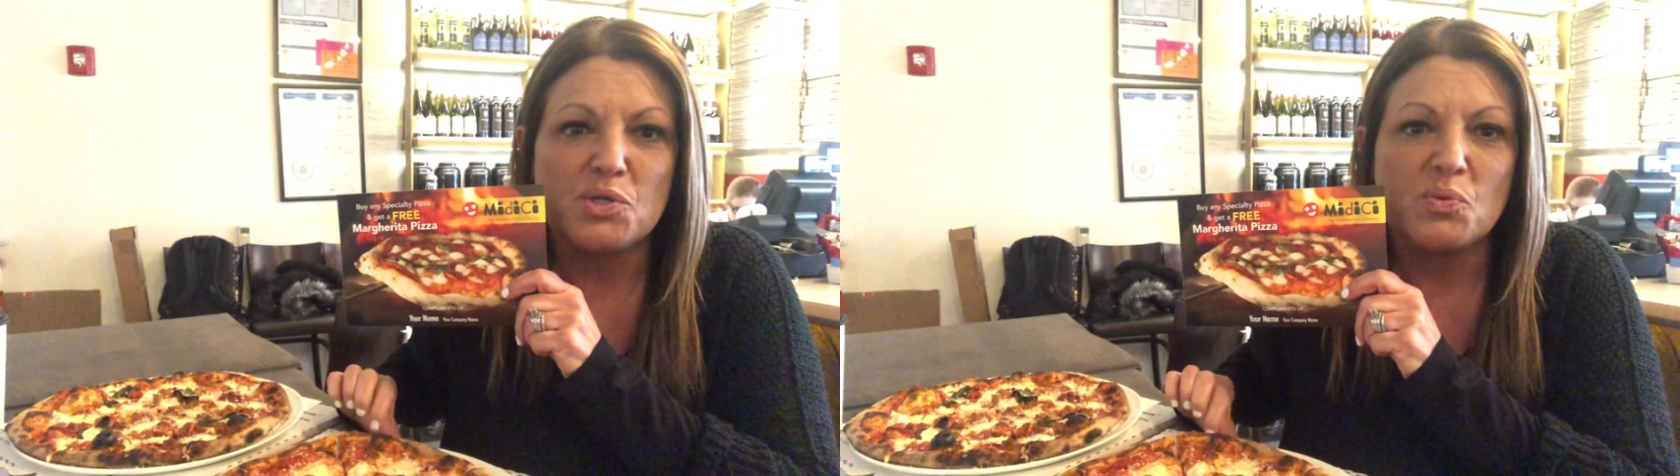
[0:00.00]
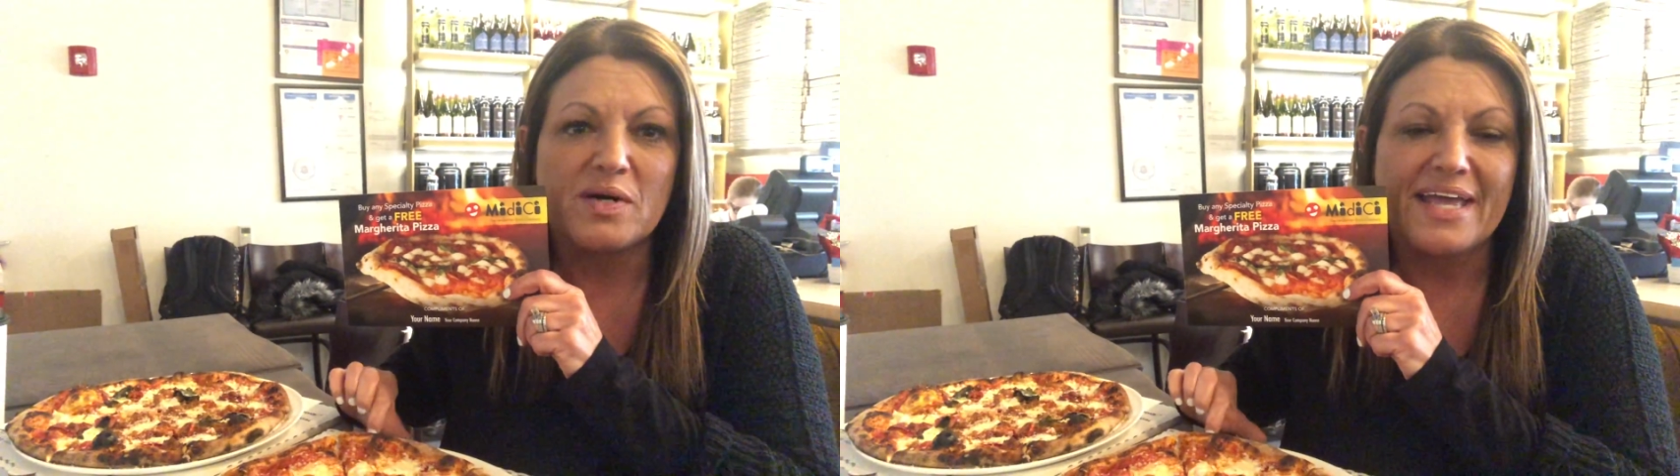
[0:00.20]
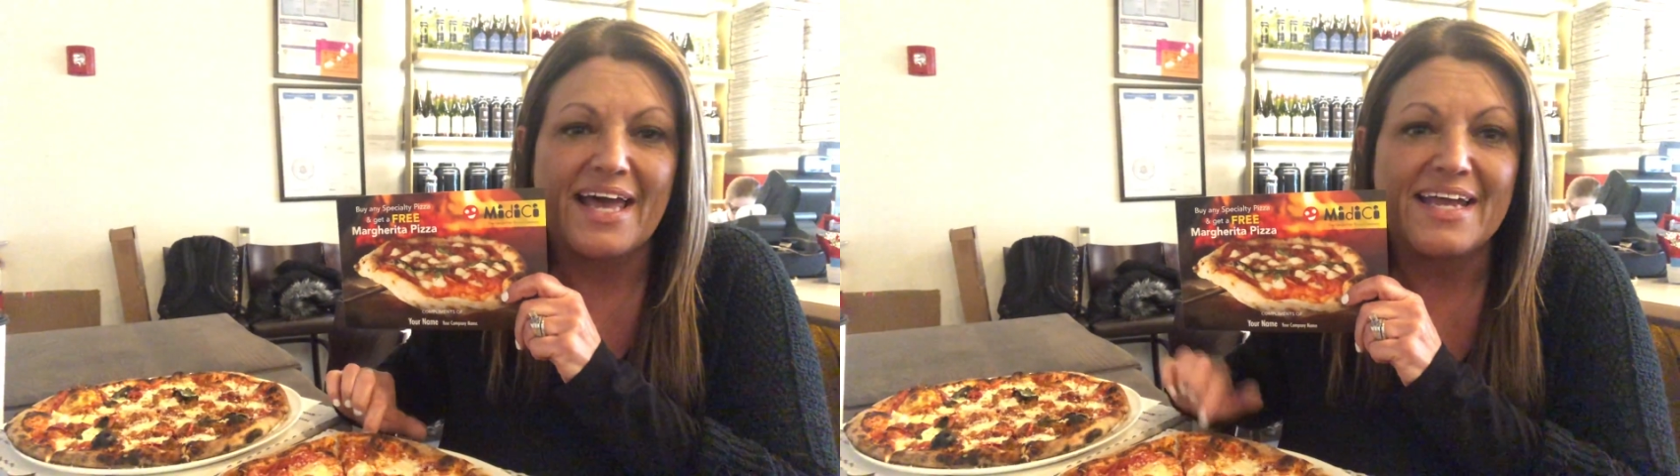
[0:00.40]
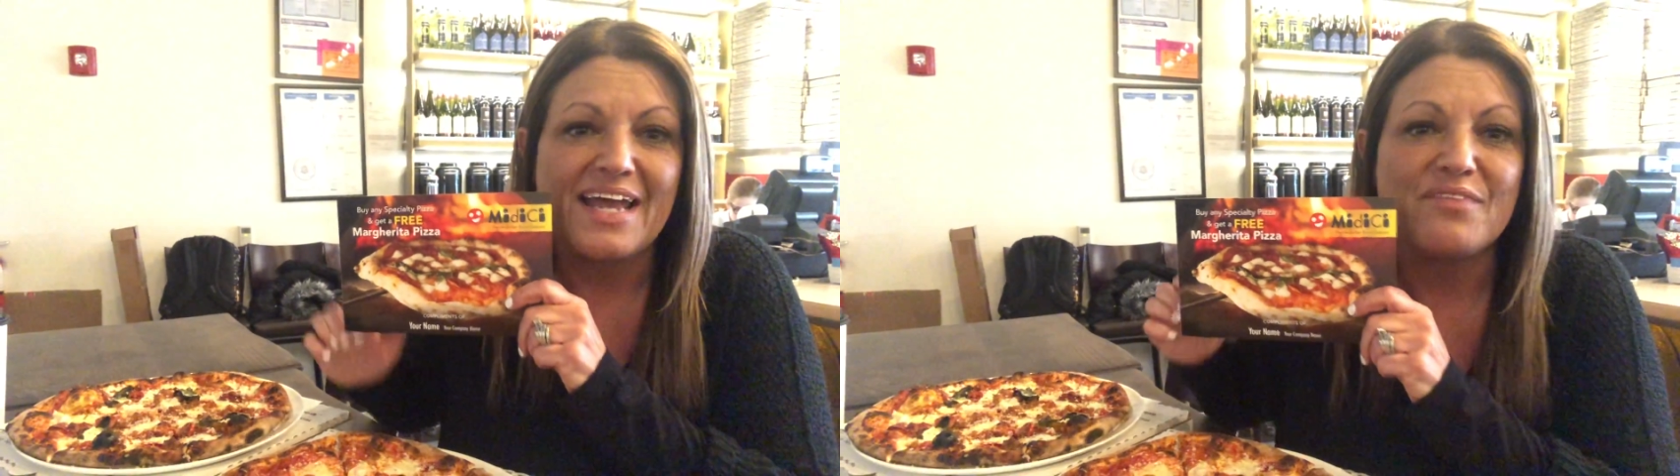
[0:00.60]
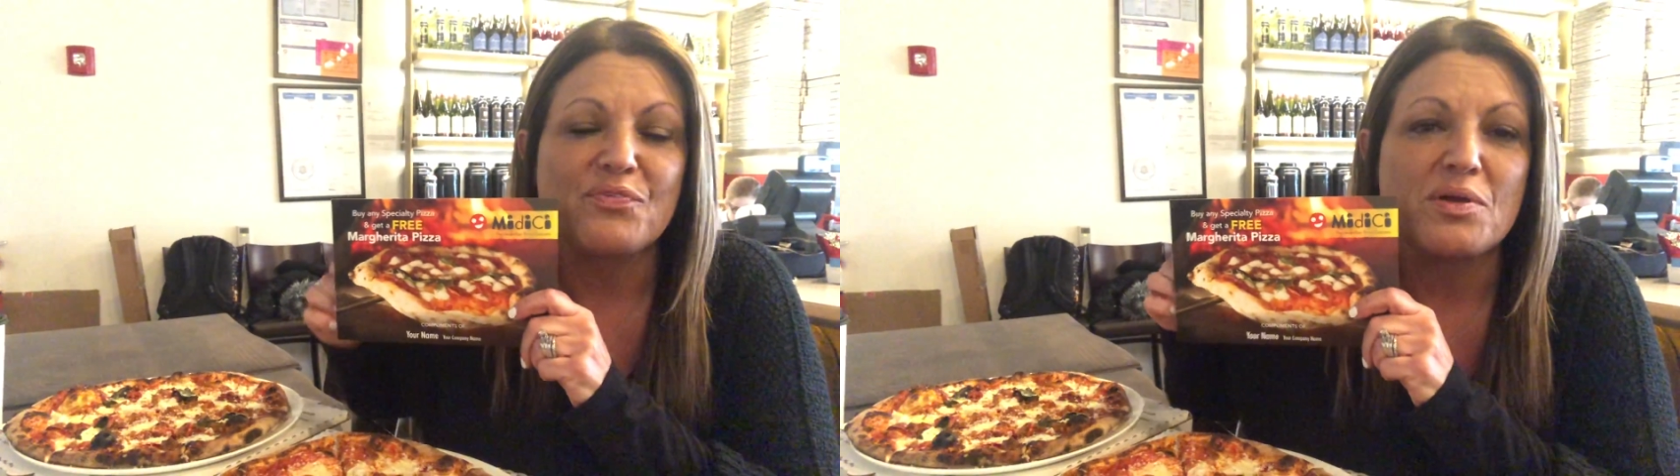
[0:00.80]
you will get
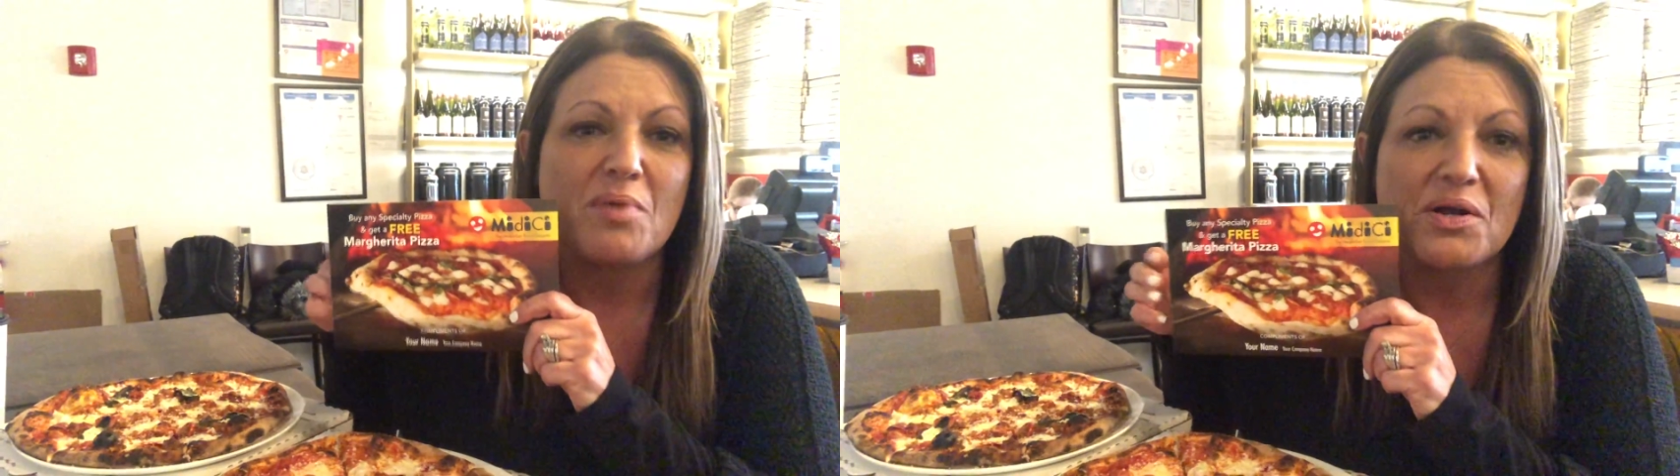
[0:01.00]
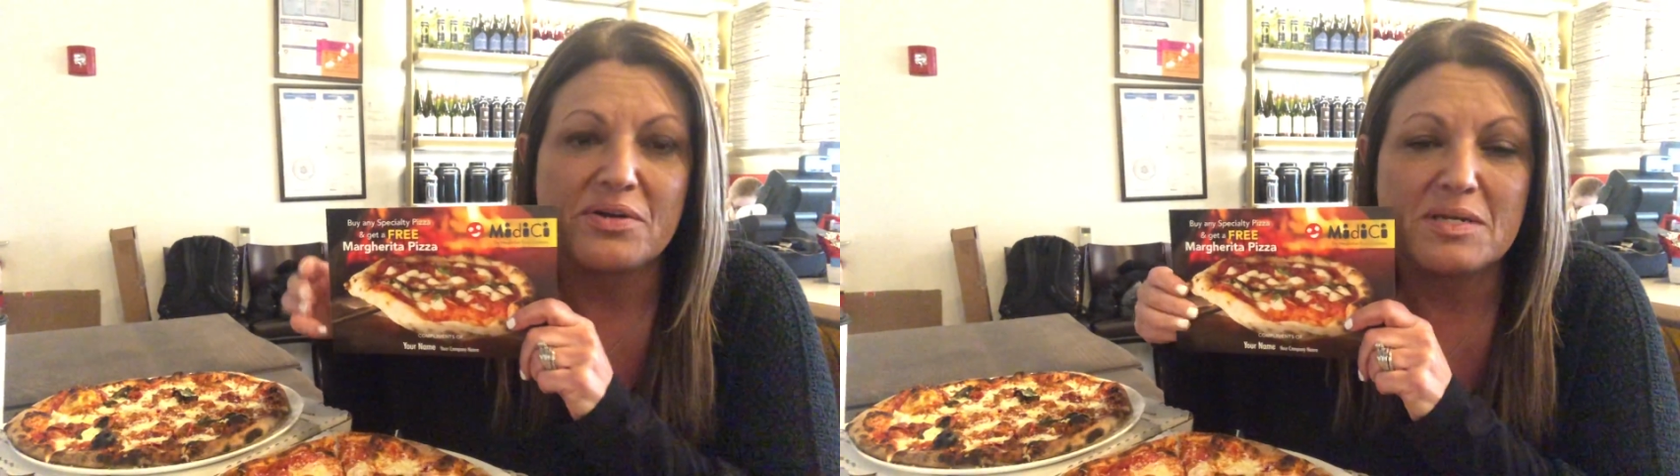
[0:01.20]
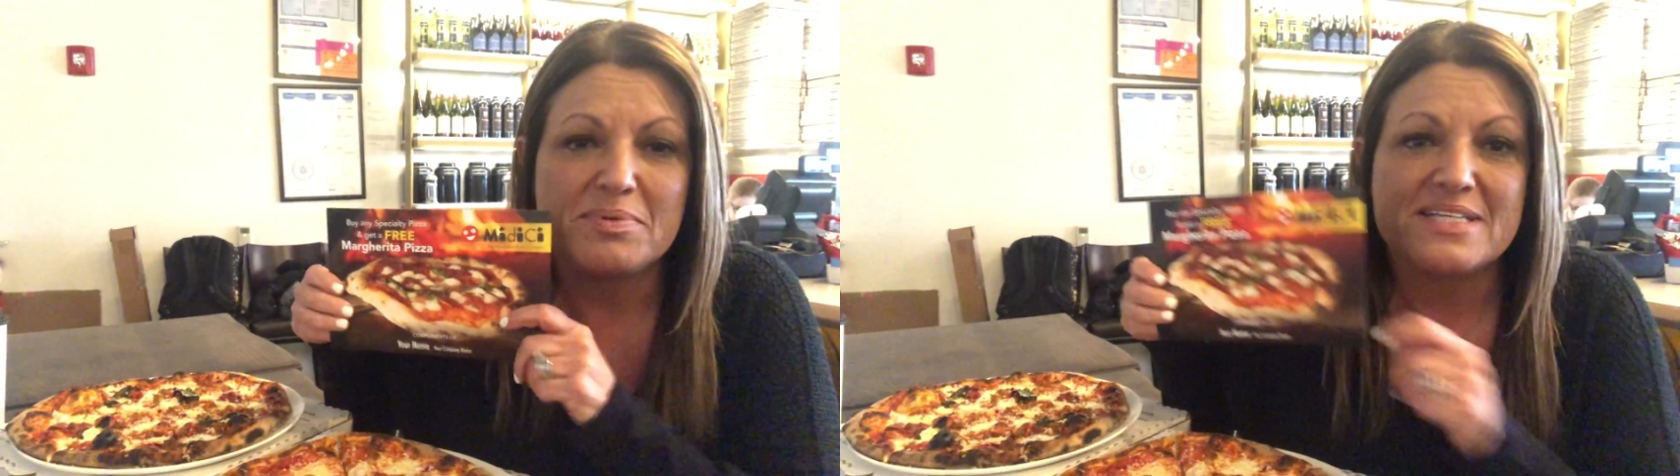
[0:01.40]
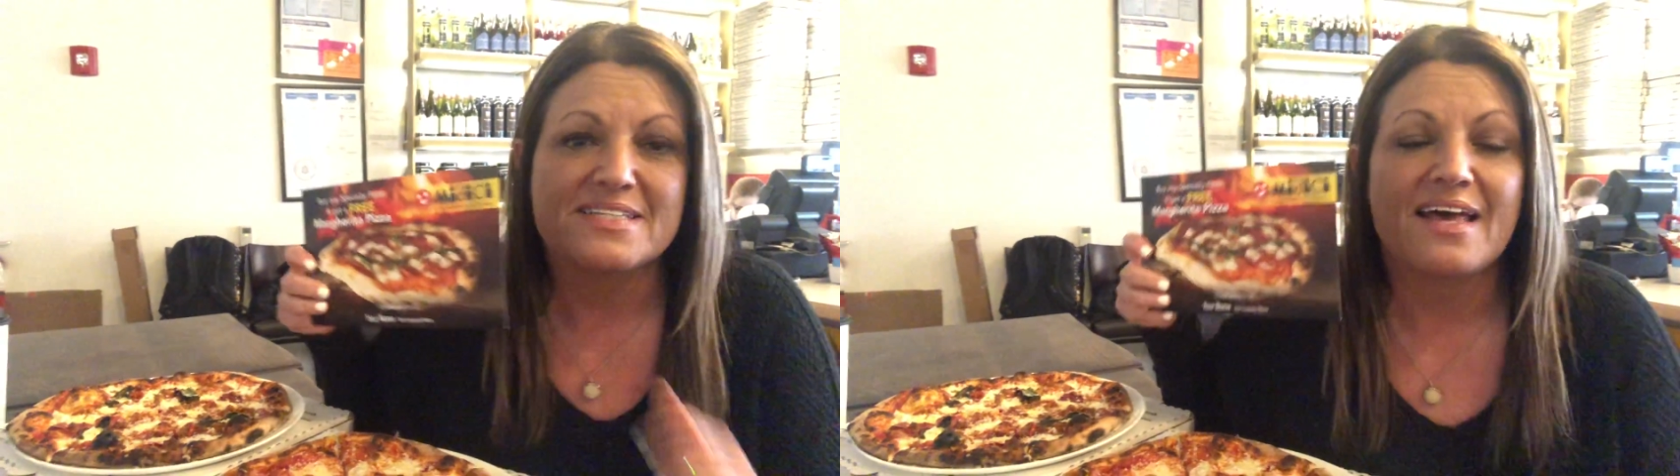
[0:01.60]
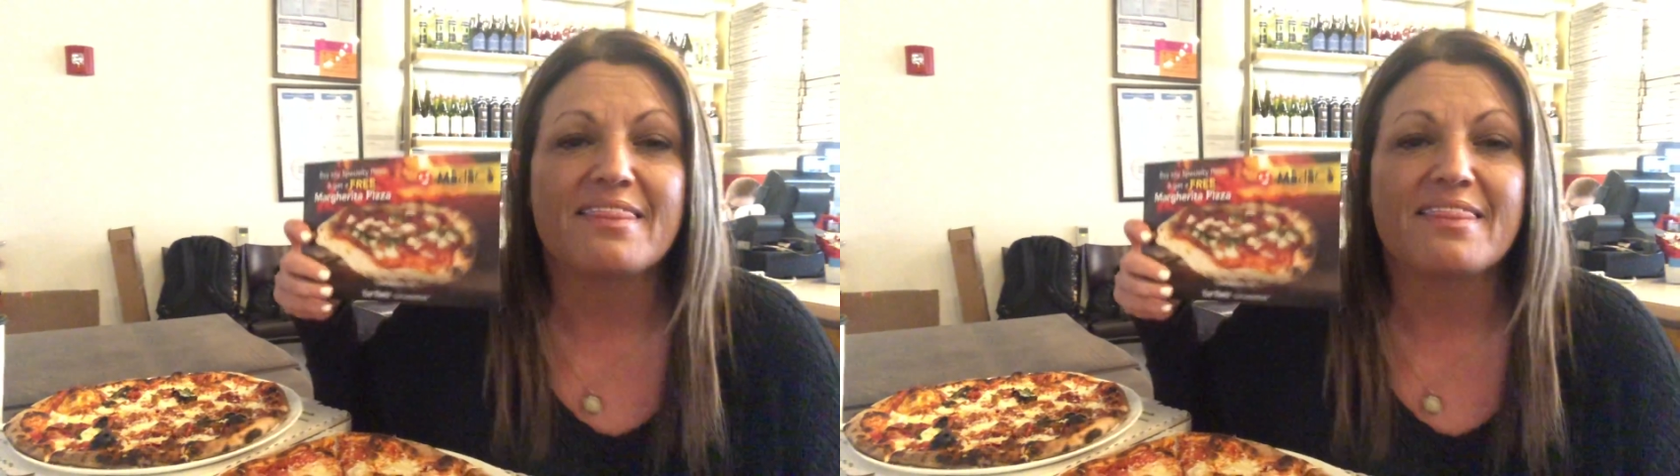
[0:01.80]
a free margherita pizza.